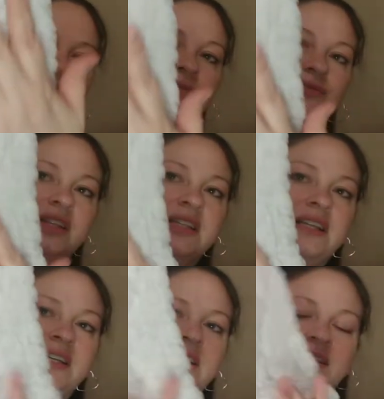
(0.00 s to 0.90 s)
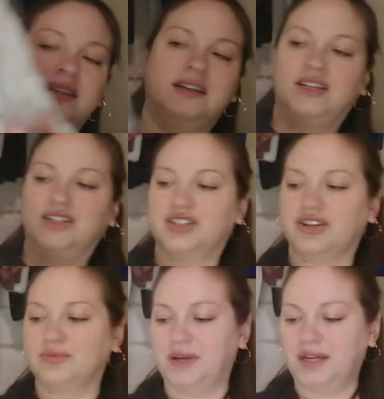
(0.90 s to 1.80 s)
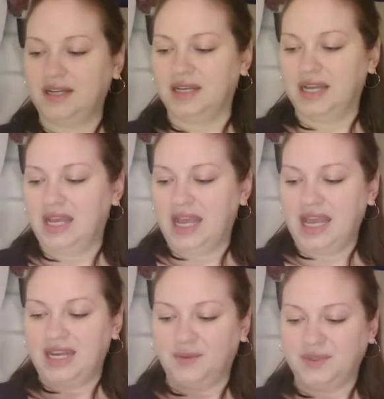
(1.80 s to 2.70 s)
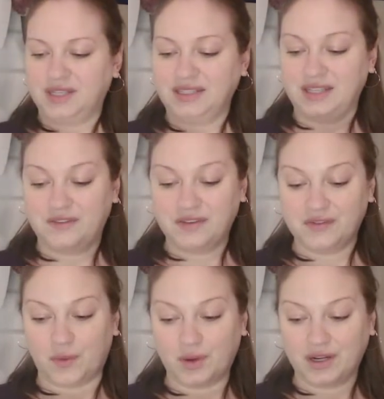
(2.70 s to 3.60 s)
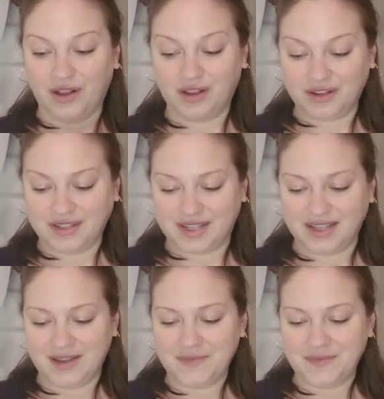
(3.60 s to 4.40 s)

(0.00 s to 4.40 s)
It's really nice Sherpa. And it was on sale for $4.